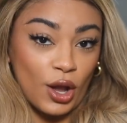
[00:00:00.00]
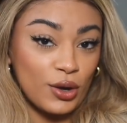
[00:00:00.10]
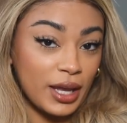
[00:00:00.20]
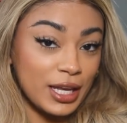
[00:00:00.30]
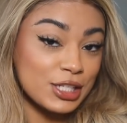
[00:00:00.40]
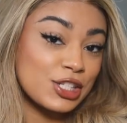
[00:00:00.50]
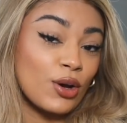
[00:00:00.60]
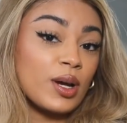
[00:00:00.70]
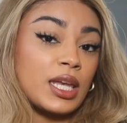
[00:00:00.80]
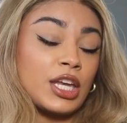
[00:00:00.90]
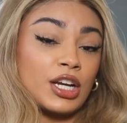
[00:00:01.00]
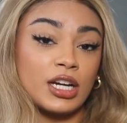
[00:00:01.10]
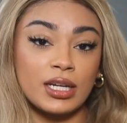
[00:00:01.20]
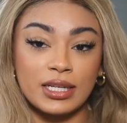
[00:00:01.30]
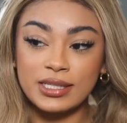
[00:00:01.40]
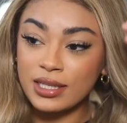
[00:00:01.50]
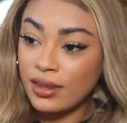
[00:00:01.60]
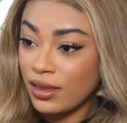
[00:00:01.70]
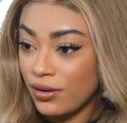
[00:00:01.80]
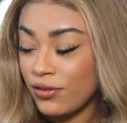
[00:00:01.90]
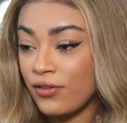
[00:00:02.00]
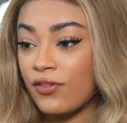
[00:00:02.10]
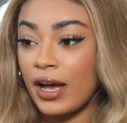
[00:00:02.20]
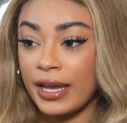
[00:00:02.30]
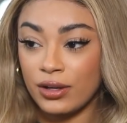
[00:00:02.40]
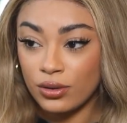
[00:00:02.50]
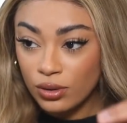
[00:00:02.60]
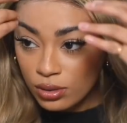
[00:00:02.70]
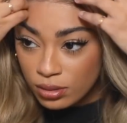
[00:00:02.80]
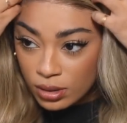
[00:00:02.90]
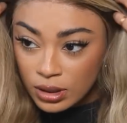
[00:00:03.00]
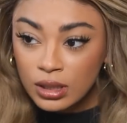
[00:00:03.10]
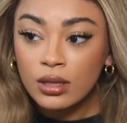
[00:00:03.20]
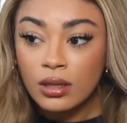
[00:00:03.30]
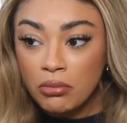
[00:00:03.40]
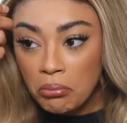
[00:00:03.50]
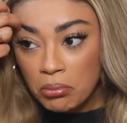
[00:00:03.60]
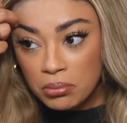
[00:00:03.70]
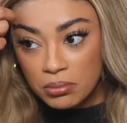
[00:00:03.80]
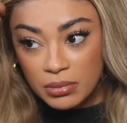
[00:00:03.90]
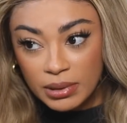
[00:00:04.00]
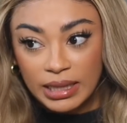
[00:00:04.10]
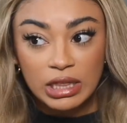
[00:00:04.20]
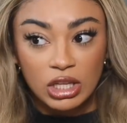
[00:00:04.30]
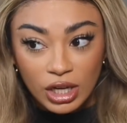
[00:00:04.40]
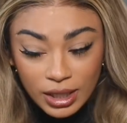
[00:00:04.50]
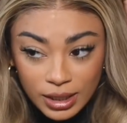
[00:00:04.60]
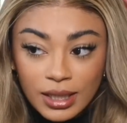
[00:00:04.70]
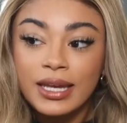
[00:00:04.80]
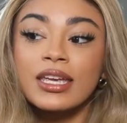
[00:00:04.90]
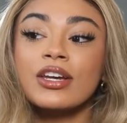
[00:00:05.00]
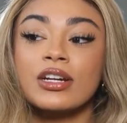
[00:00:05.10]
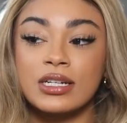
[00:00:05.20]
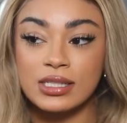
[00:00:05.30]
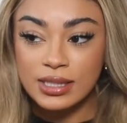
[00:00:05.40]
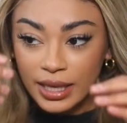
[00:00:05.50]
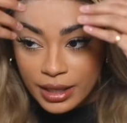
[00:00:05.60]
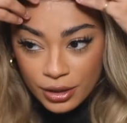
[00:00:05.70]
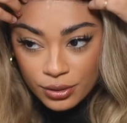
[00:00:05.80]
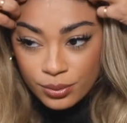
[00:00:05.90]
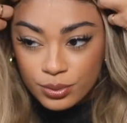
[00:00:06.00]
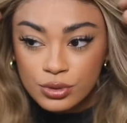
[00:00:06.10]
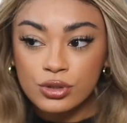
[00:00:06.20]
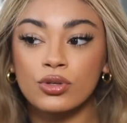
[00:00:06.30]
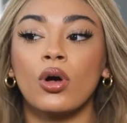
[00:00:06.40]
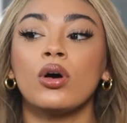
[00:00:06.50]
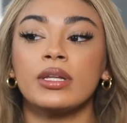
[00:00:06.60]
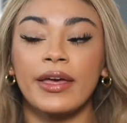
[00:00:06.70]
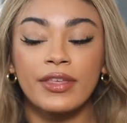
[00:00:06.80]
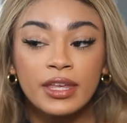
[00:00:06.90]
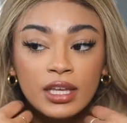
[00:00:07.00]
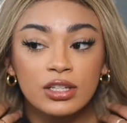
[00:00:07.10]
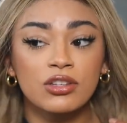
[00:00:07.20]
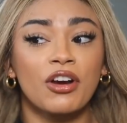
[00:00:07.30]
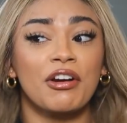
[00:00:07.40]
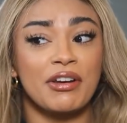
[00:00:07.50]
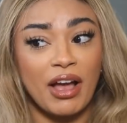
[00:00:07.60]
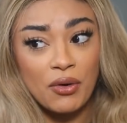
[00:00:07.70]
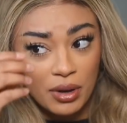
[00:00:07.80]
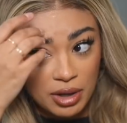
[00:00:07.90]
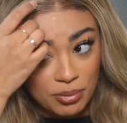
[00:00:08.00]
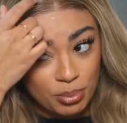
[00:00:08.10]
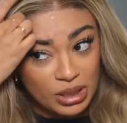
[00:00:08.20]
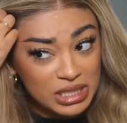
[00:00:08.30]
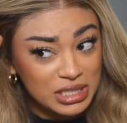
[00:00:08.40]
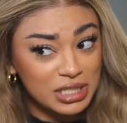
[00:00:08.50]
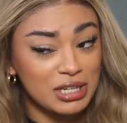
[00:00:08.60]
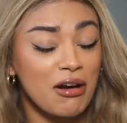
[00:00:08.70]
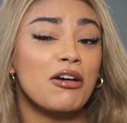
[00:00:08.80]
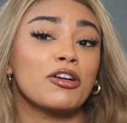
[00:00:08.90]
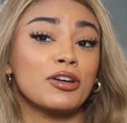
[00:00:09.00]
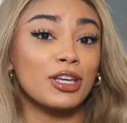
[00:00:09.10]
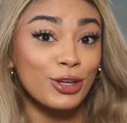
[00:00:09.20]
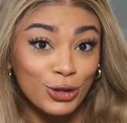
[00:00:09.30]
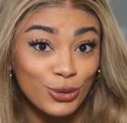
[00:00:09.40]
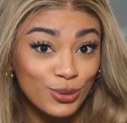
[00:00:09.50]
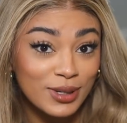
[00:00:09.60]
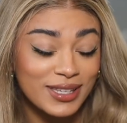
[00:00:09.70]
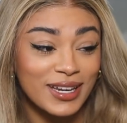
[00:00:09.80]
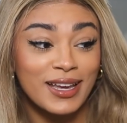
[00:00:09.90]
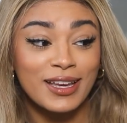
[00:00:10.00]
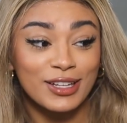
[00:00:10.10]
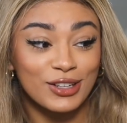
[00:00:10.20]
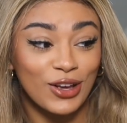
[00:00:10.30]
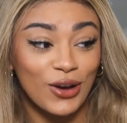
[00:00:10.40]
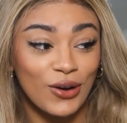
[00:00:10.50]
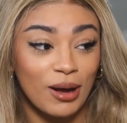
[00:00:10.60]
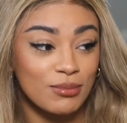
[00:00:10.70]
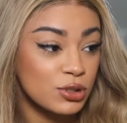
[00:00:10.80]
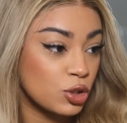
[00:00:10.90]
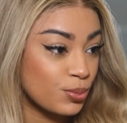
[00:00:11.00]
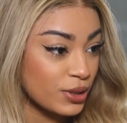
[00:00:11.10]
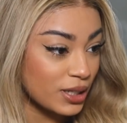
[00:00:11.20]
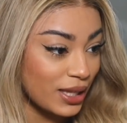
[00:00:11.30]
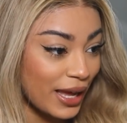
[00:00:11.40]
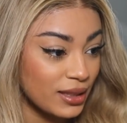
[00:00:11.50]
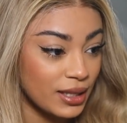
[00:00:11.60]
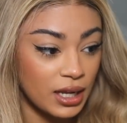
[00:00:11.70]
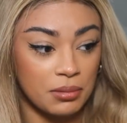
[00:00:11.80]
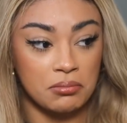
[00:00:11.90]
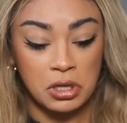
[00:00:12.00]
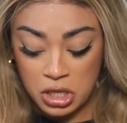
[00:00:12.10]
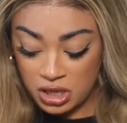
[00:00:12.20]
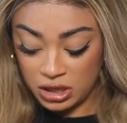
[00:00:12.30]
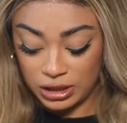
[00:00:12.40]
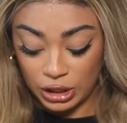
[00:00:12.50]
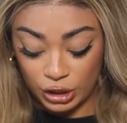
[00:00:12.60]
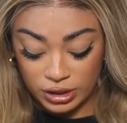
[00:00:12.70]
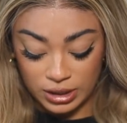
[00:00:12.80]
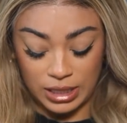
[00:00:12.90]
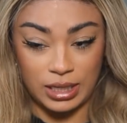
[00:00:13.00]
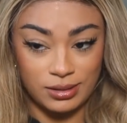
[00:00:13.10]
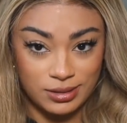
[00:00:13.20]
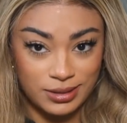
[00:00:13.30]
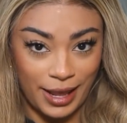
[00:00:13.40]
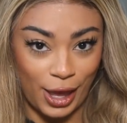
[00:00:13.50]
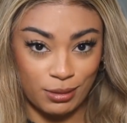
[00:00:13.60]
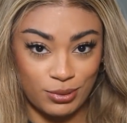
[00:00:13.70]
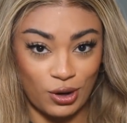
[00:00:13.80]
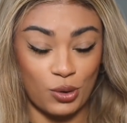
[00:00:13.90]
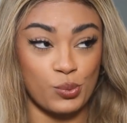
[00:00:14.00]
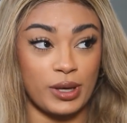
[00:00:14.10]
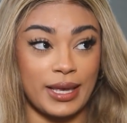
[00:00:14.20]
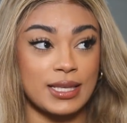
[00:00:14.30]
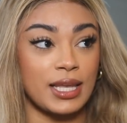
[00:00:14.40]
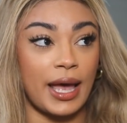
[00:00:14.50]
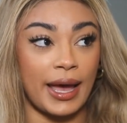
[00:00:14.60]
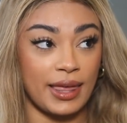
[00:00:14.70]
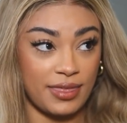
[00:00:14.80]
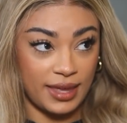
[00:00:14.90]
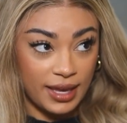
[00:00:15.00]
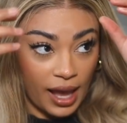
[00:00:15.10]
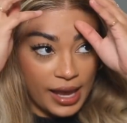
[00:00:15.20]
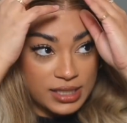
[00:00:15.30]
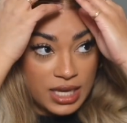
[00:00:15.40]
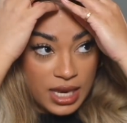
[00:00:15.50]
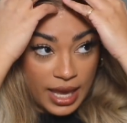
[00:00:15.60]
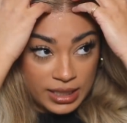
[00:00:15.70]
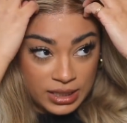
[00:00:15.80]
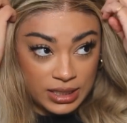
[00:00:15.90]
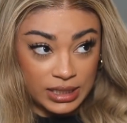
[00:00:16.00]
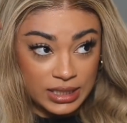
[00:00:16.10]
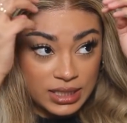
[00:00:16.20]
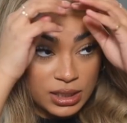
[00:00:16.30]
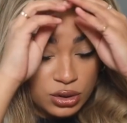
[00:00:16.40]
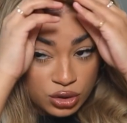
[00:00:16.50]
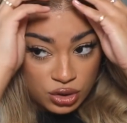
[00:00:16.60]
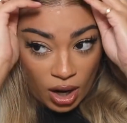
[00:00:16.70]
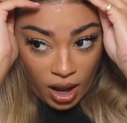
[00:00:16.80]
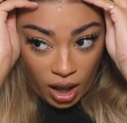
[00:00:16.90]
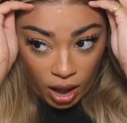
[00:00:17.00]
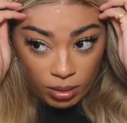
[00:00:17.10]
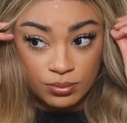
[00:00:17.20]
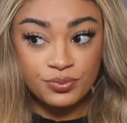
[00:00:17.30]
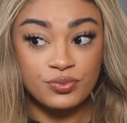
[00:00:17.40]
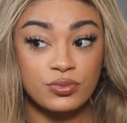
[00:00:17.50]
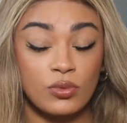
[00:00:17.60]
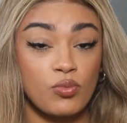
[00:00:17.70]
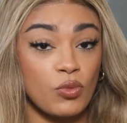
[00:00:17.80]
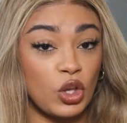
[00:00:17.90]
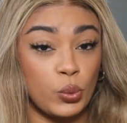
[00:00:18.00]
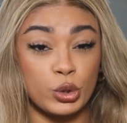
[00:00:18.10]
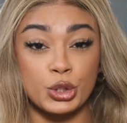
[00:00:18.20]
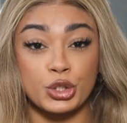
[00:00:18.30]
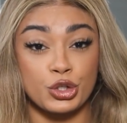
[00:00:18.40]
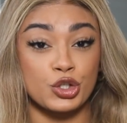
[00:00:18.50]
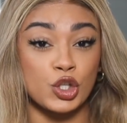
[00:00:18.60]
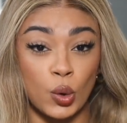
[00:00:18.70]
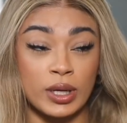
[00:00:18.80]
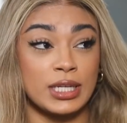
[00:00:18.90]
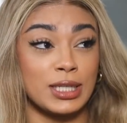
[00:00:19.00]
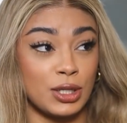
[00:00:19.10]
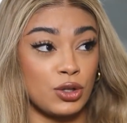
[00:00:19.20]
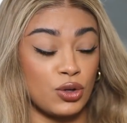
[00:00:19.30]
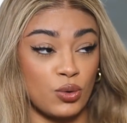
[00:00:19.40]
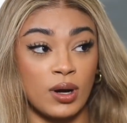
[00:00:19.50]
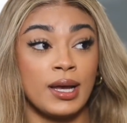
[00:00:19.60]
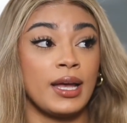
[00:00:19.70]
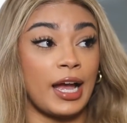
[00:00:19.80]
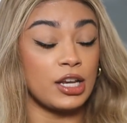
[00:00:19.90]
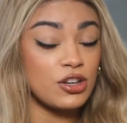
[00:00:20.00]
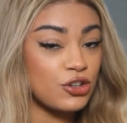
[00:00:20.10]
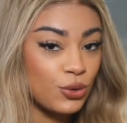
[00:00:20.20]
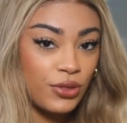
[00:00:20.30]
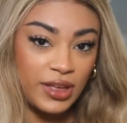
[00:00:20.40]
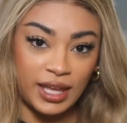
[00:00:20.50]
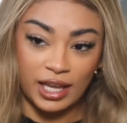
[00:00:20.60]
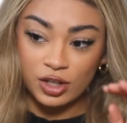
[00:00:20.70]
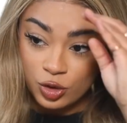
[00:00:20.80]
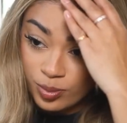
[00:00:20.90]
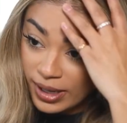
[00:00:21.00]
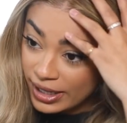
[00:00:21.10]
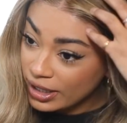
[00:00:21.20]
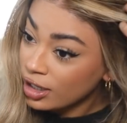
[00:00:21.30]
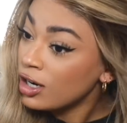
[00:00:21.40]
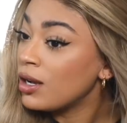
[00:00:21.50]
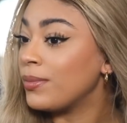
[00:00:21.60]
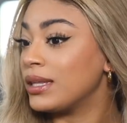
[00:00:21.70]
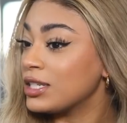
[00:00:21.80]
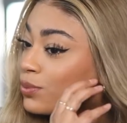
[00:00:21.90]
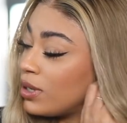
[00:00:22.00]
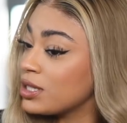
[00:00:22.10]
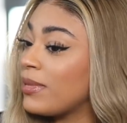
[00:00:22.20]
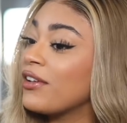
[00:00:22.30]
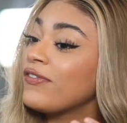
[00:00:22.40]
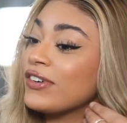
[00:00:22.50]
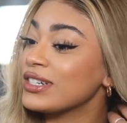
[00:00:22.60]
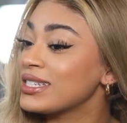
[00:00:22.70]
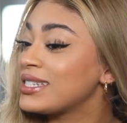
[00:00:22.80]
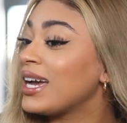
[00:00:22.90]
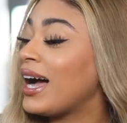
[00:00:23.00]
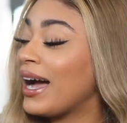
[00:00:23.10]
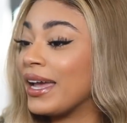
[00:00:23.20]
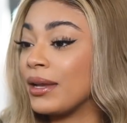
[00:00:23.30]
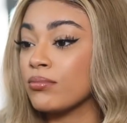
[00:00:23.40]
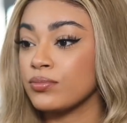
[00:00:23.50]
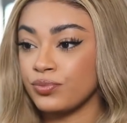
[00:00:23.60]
Okay, so here is the final look. Like, here is the end result. I think it turned out pretty darn cute. You know, I'm super glad that I'm learning how to put on wigs. I think I did a decent job. It was so easy to do. I do think I could do better, but this was my first time.